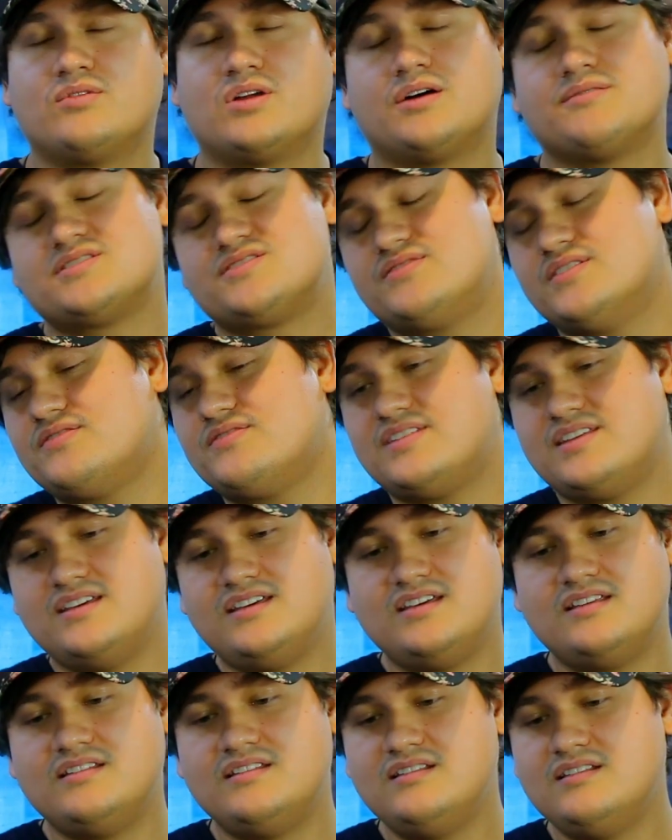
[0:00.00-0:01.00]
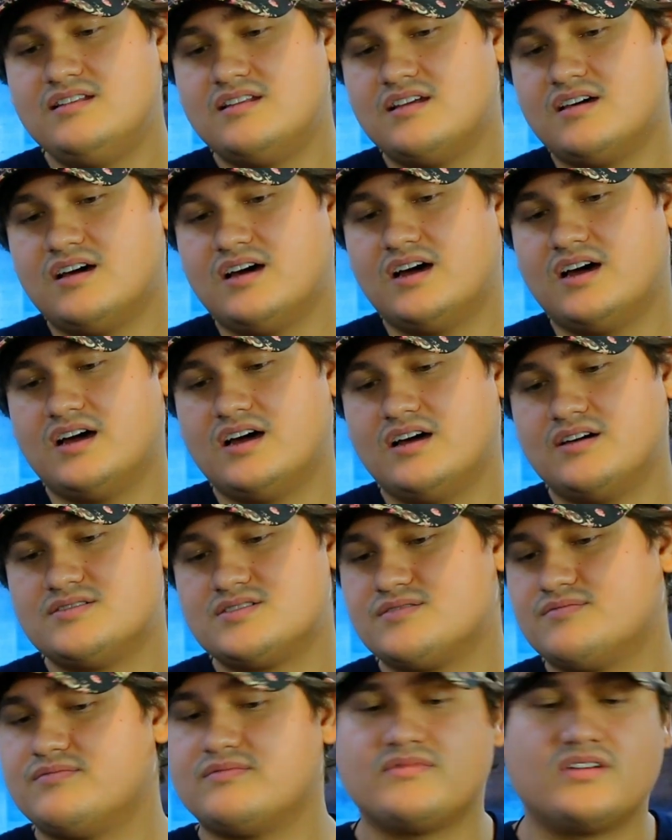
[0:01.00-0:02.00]
when I was 15, uh, I
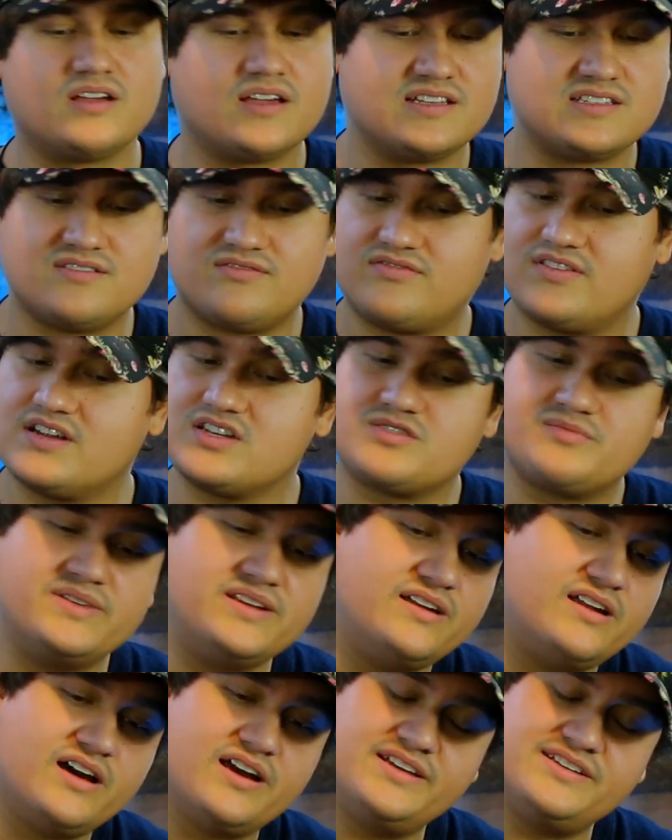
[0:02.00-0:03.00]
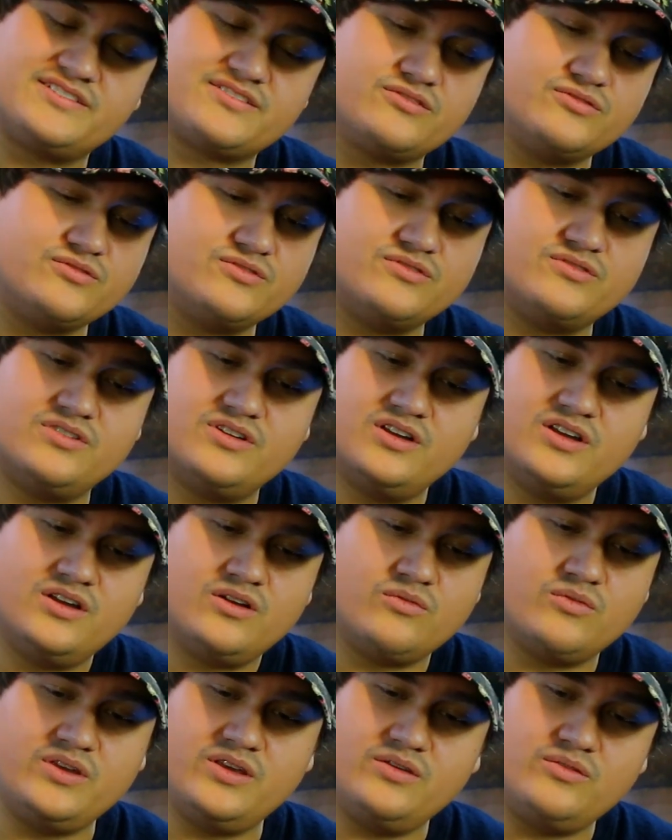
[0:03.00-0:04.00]
was, I guess, a freshman in high school.
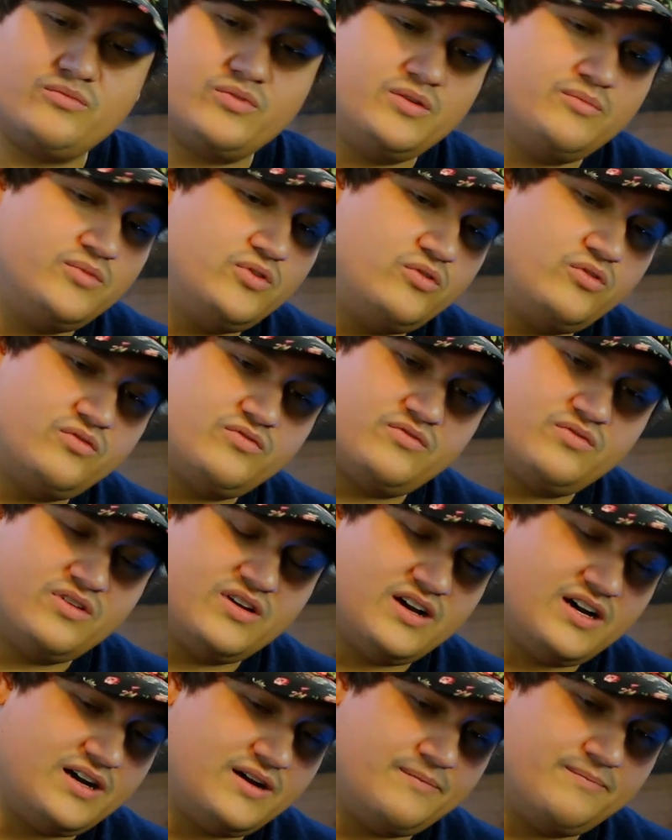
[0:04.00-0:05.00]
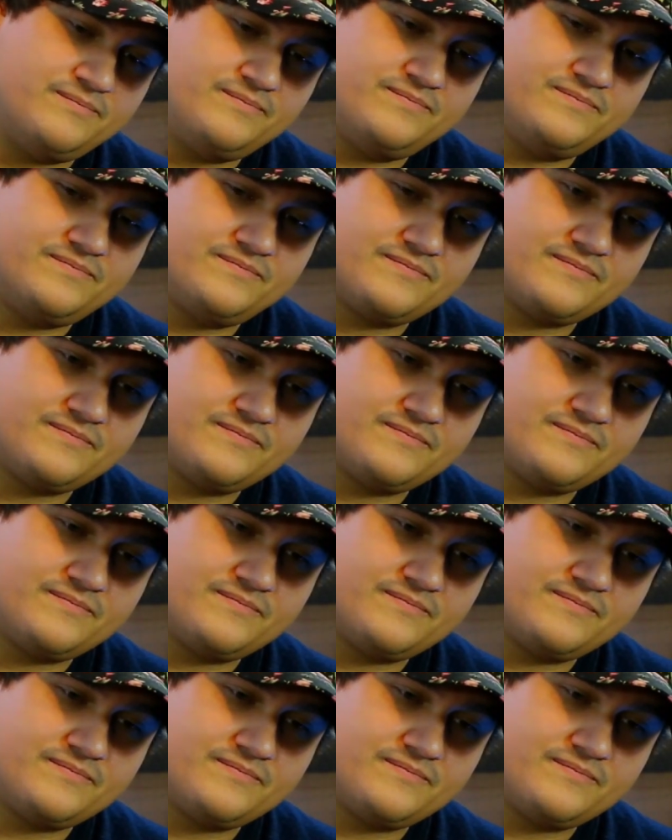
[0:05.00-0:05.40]
Okay. We we moved. Um,